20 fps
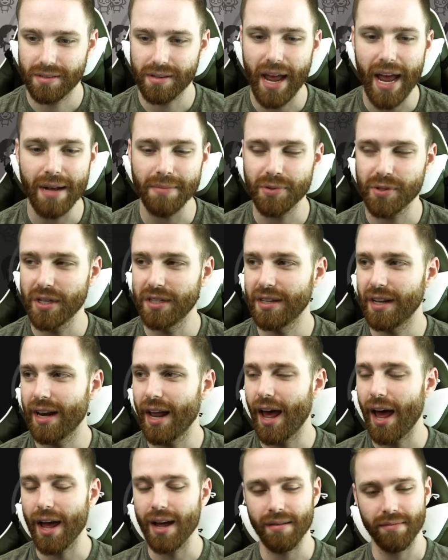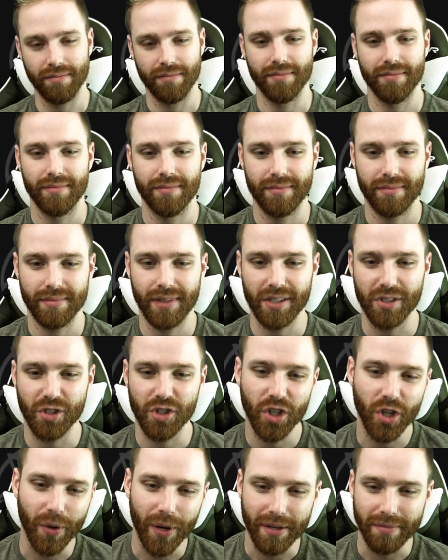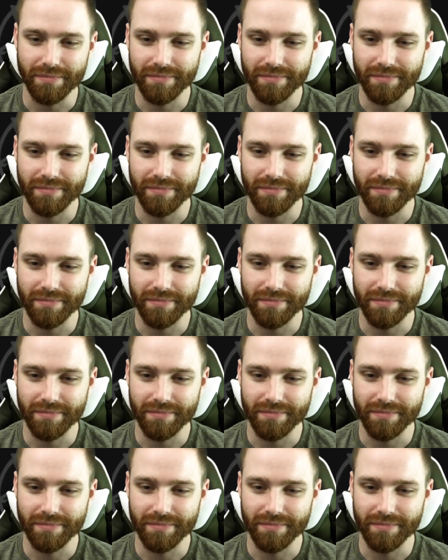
Samson today. Let's do it.